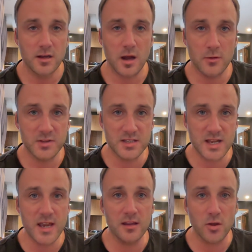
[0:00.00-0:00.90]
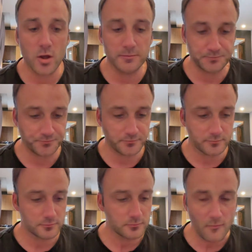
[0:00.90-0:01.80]
I would say that
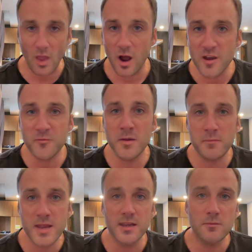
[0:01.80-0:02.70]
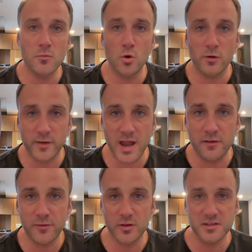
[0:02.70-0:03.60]
I've been making more of an
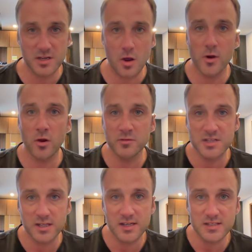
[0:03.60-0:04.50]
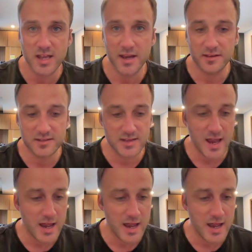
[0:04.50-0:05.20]
effort to go along to these things.